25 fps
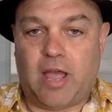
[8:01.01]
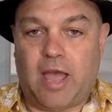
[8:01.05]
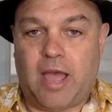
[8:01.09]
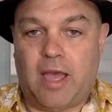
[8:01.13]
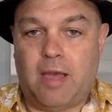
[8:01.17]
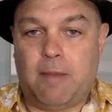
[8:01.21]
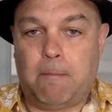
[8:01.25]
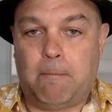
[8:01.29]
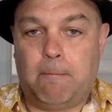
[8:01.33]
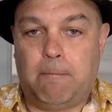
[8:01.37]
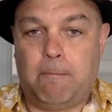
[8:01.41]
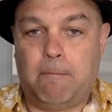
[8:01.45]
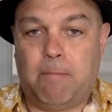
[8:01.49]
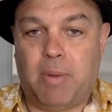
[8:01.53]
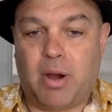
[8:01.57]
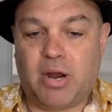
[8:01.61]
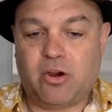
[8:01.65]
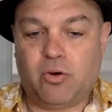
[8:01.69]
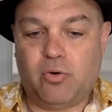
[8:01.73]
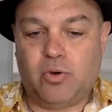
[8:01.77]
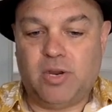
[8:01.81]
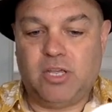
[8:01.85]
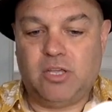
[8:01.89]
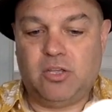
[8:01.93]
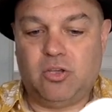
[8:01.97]
and
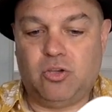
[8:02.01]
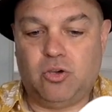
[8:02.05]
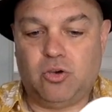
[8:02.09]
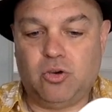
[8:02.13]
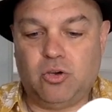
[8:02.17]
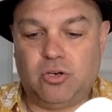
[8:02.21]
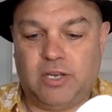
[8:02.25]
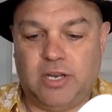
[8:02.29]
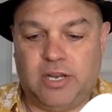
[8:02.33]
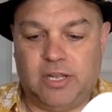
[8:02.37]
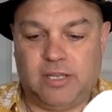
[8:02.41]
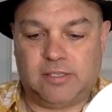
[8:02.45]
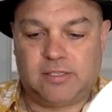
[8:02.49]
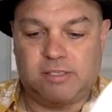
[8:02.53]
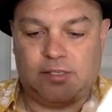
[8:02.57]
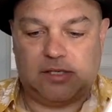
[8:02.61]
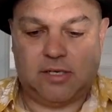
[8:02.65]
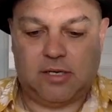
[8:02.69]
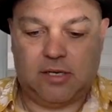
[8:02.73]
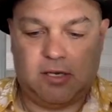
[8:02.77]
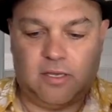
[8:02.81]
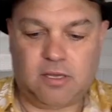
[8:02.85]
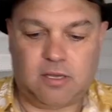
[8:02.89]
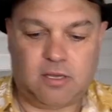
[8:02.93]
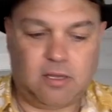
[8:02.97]
buttery
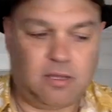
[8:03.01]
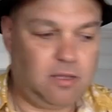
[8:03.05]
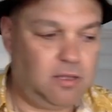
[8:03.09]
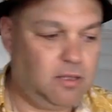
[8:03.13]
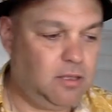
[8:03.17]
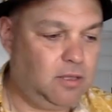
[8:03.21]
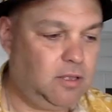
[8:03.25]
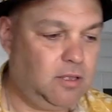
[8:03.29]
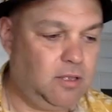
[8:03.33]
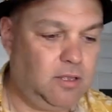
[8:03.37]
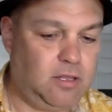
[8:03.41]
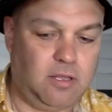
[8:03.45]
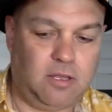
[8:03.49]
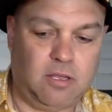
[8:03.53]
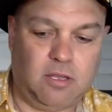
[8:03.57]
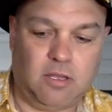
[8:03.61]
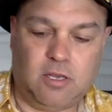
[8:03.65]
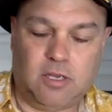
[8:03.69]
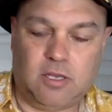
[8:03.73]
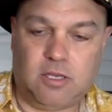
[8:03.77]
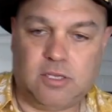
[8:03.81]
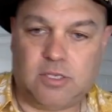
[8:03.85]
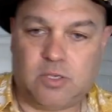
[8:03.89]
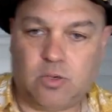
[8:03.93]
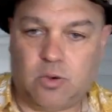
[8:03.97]
goodness.
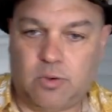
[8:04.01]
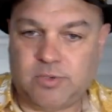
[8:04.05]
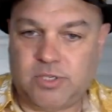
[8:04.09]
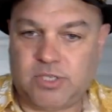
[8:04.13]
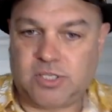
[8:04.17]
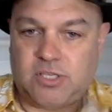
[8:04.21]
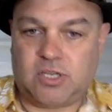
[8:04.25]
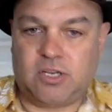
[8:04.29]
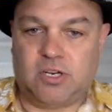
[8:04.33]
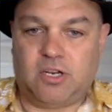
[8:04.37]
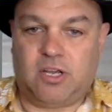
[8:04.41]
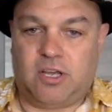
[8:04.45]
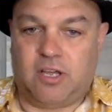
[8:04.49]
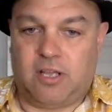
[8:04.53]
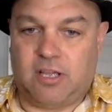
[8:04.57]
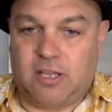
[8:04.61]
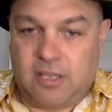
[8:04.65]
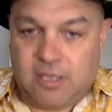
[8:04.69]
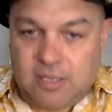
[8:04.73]
So I'm just gonna